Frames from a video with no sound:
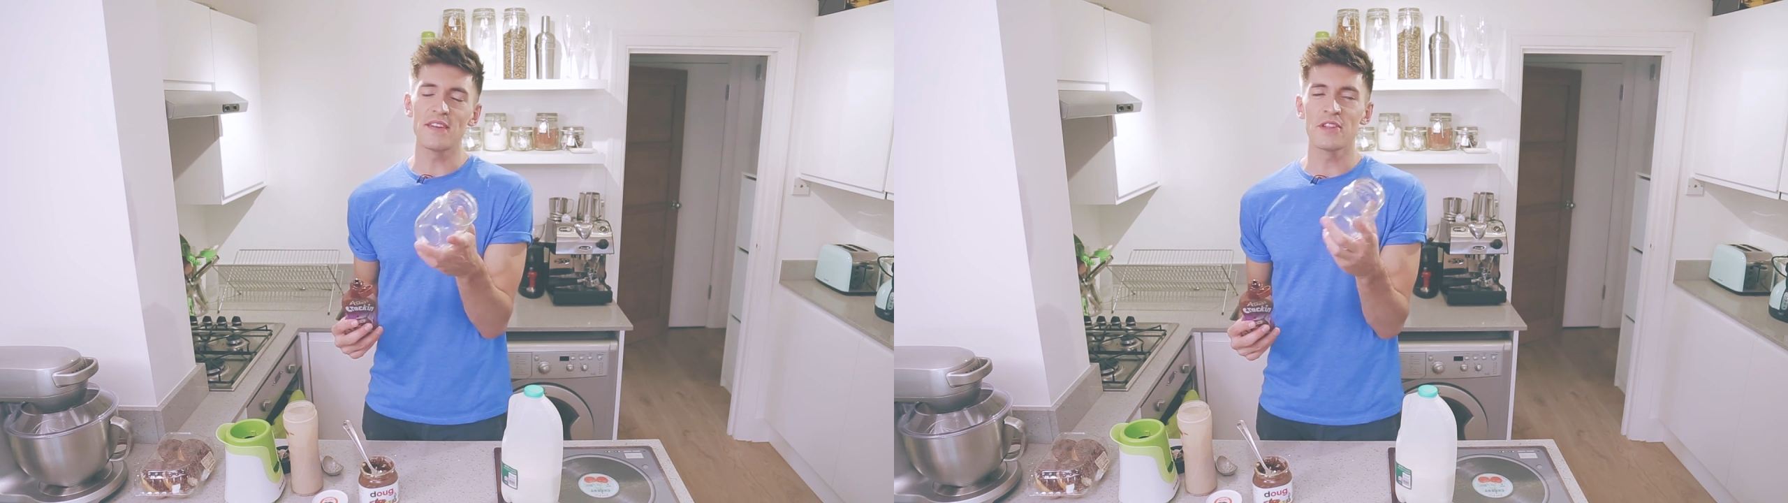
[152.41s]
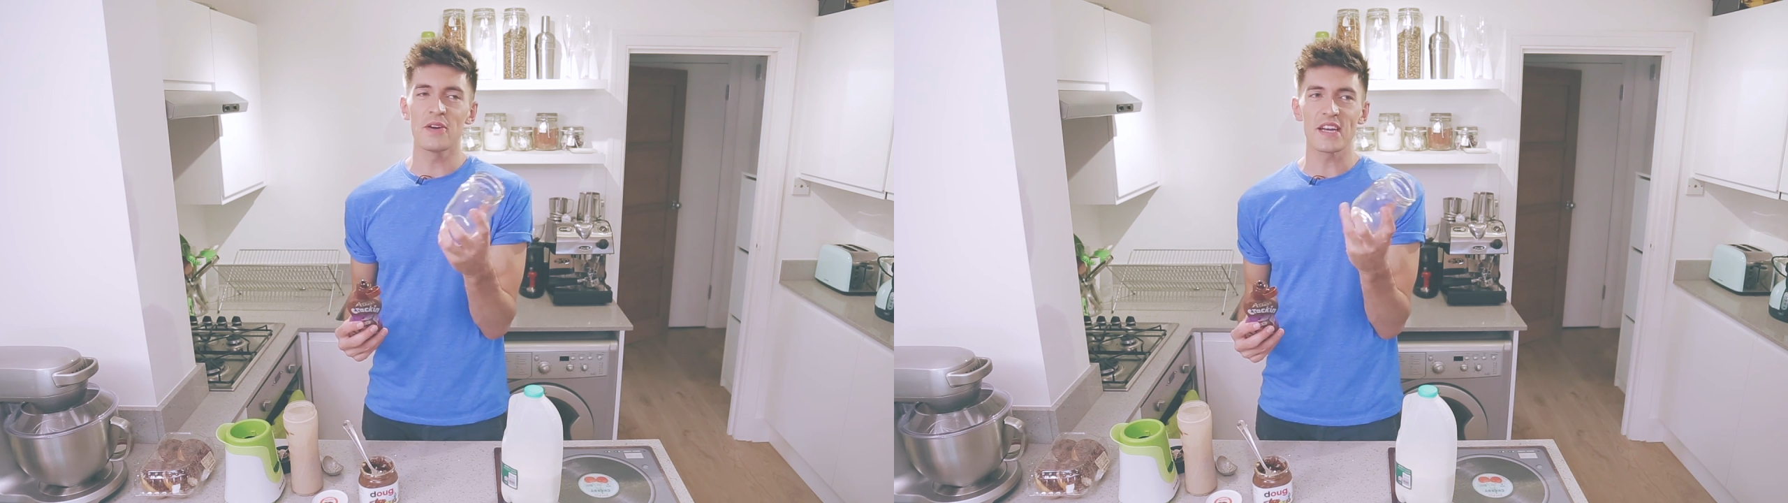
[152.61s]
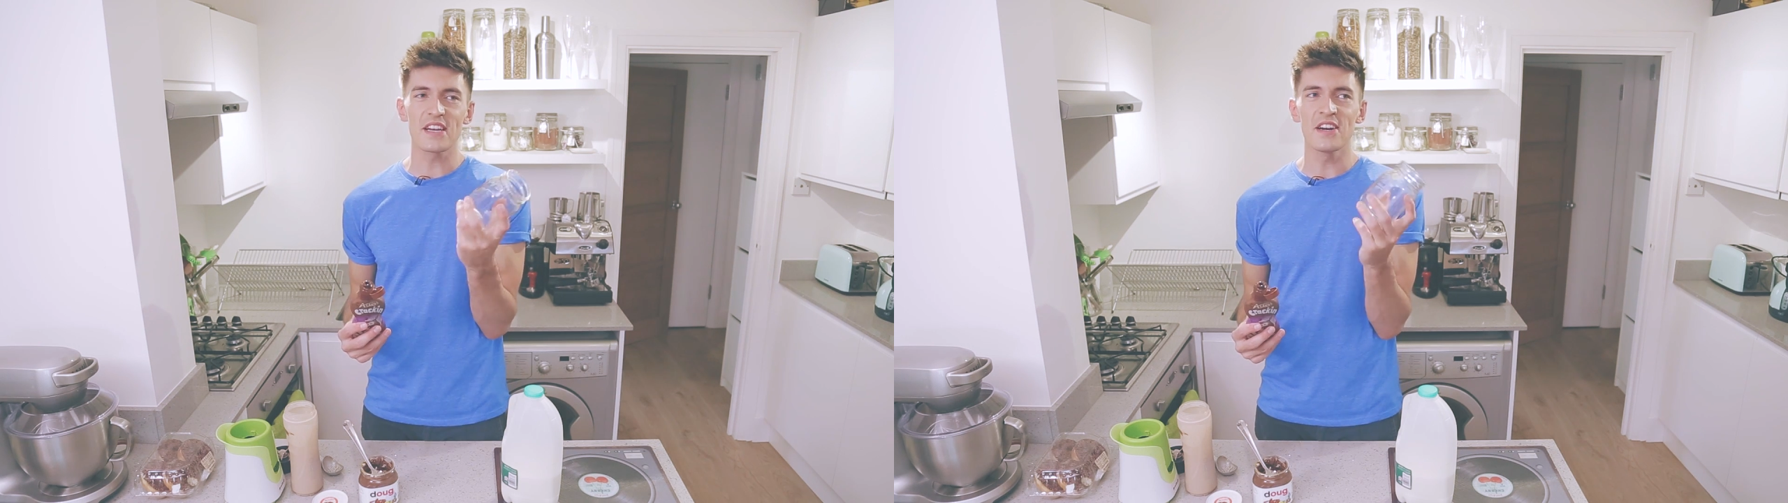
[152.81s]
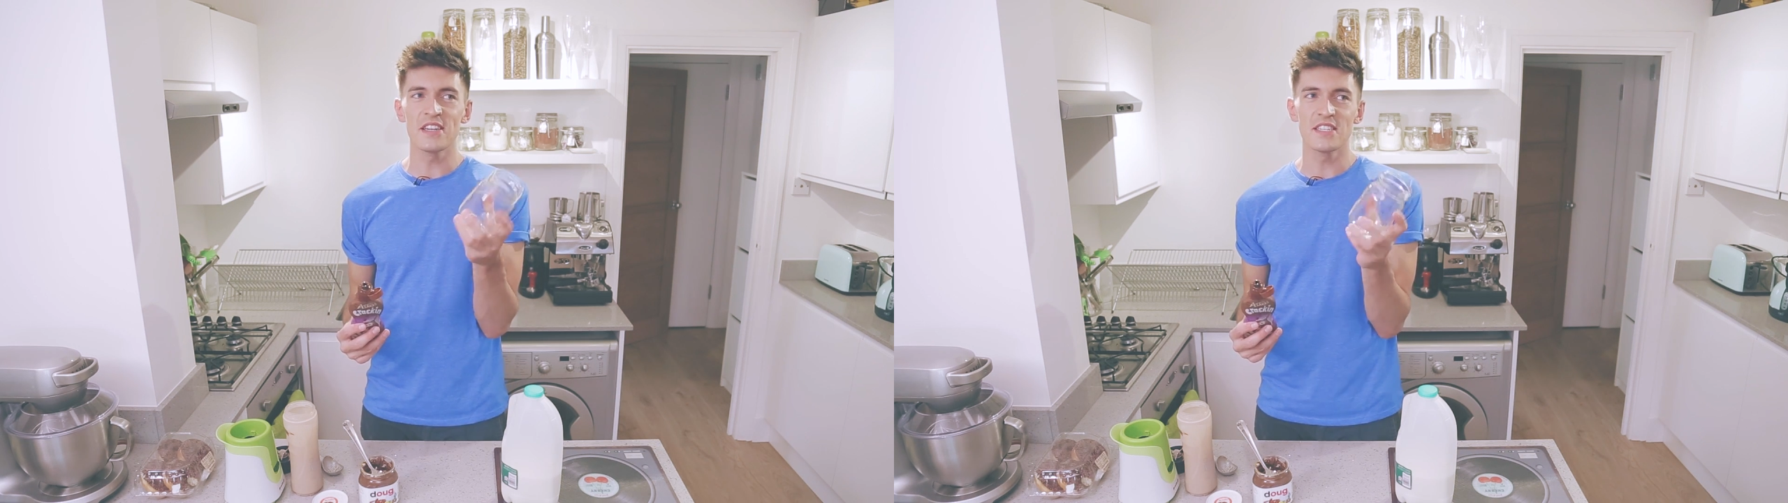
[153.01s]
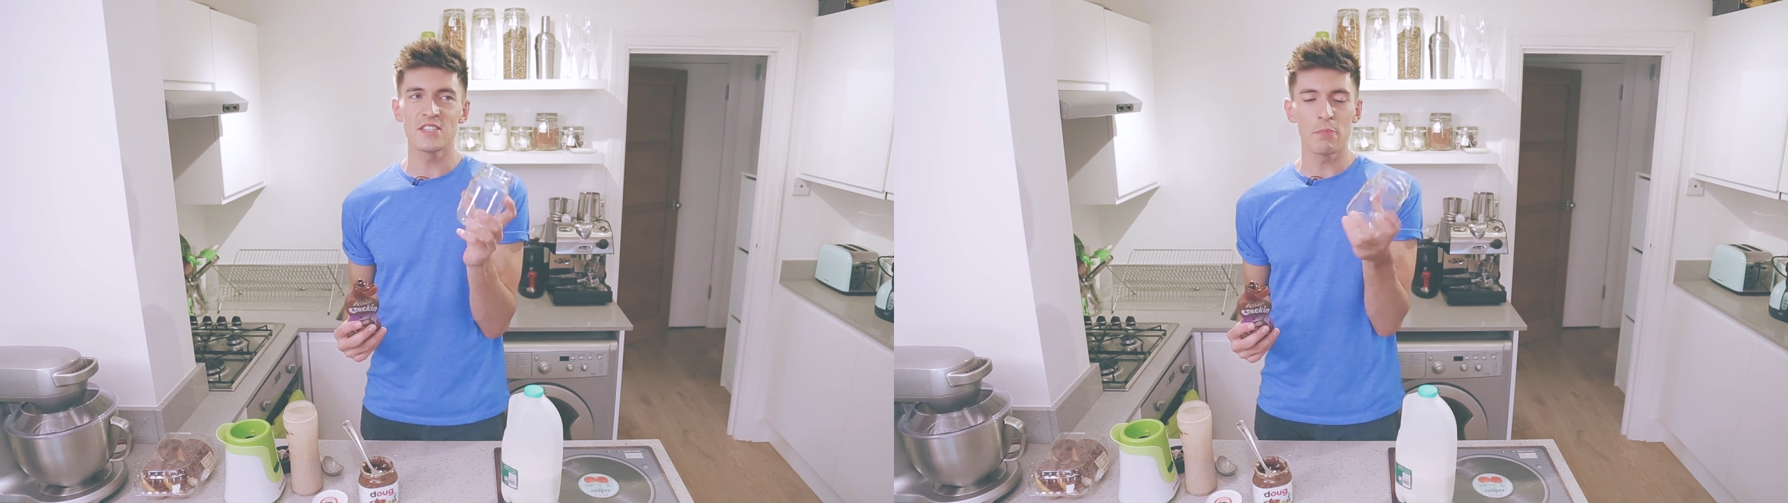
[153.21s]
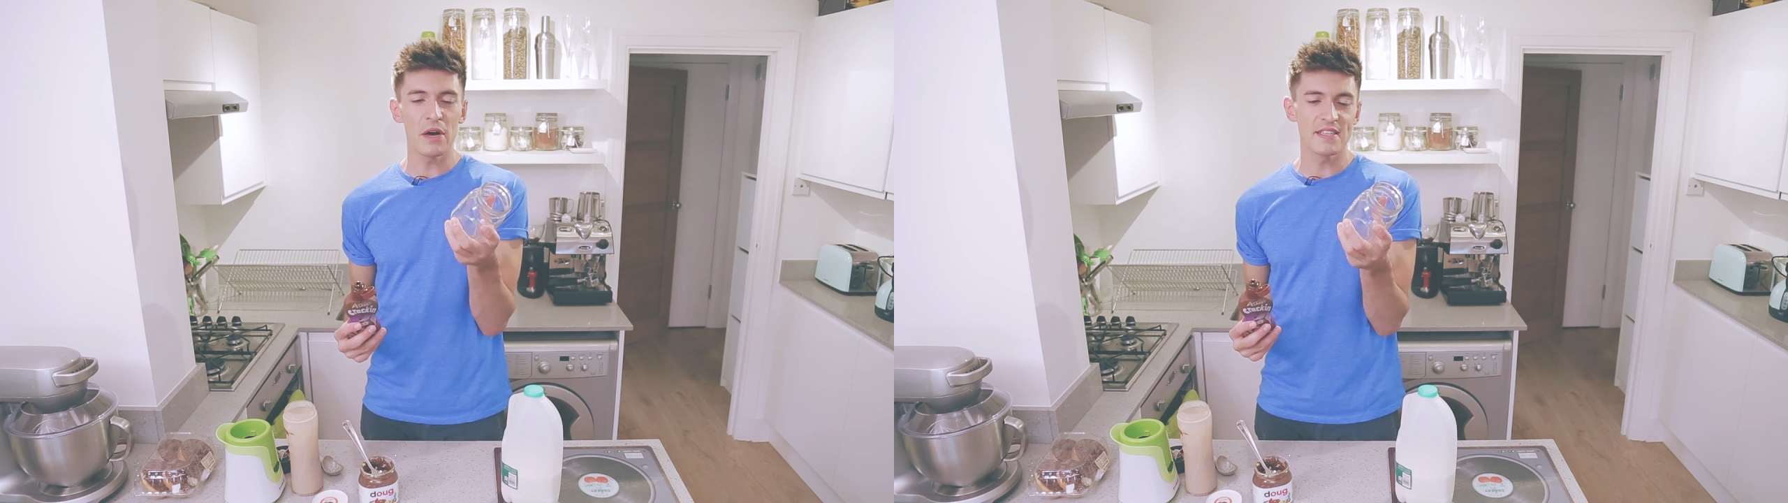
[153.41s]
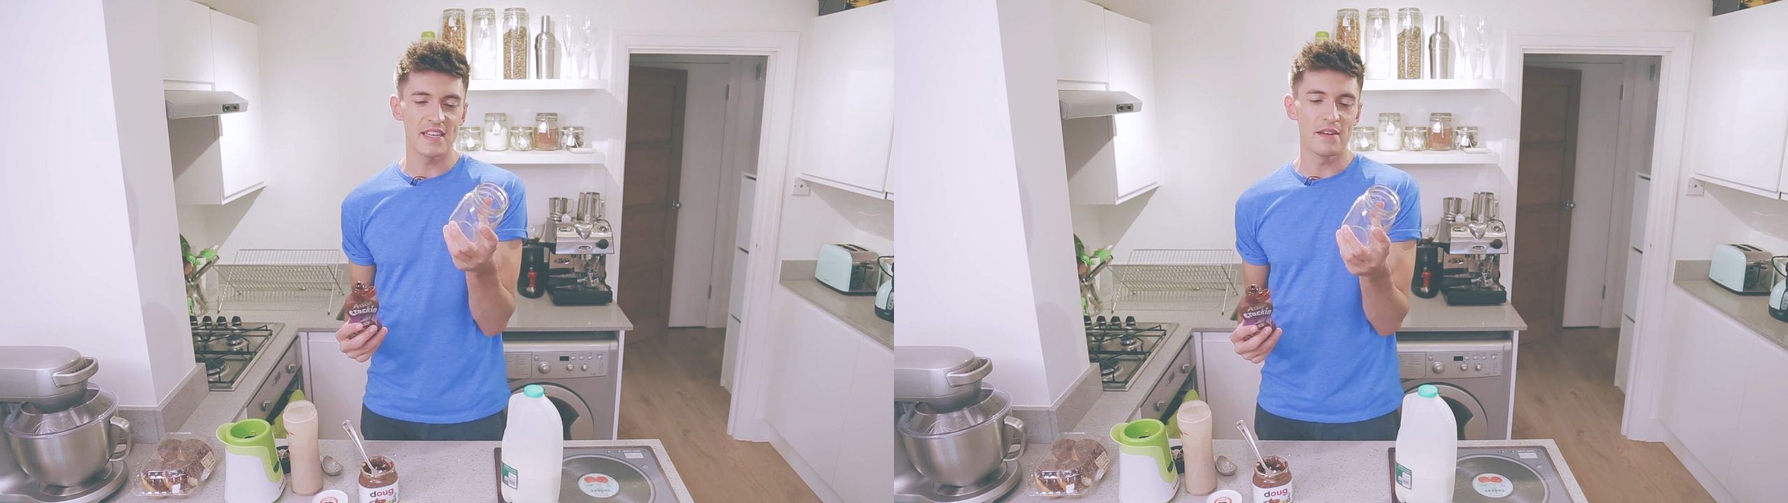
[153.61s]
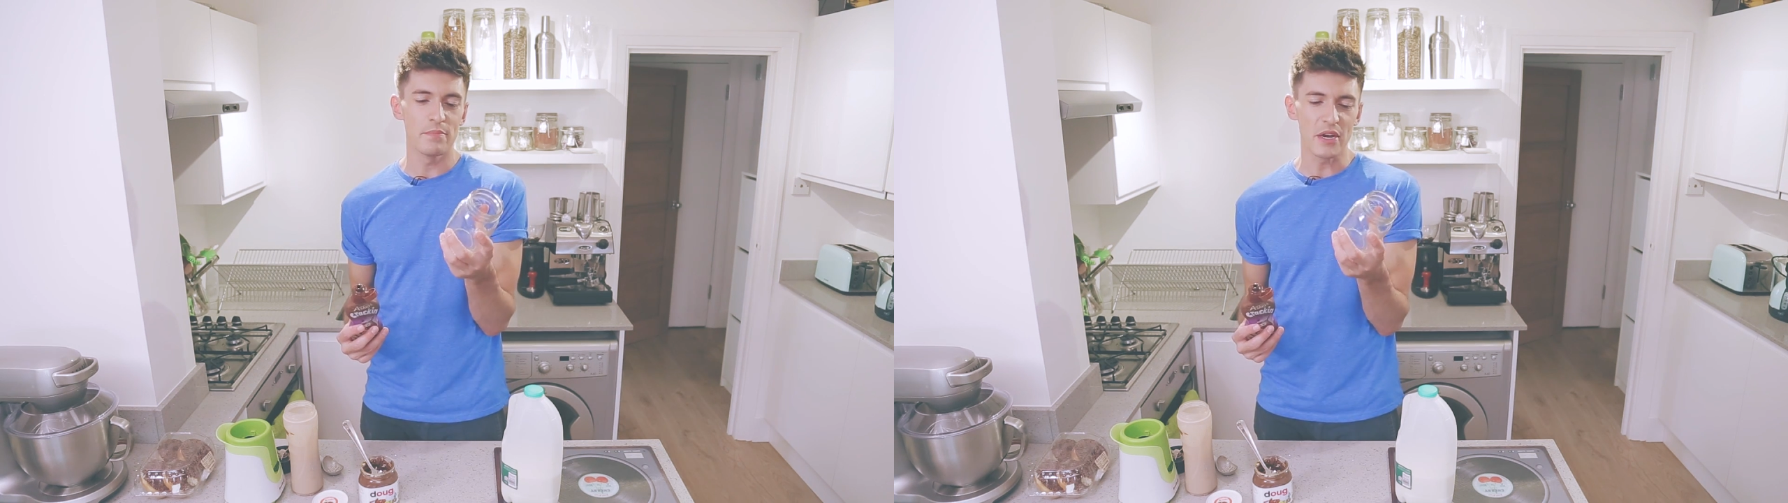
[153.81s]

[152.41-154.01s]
even though I kind of despise it,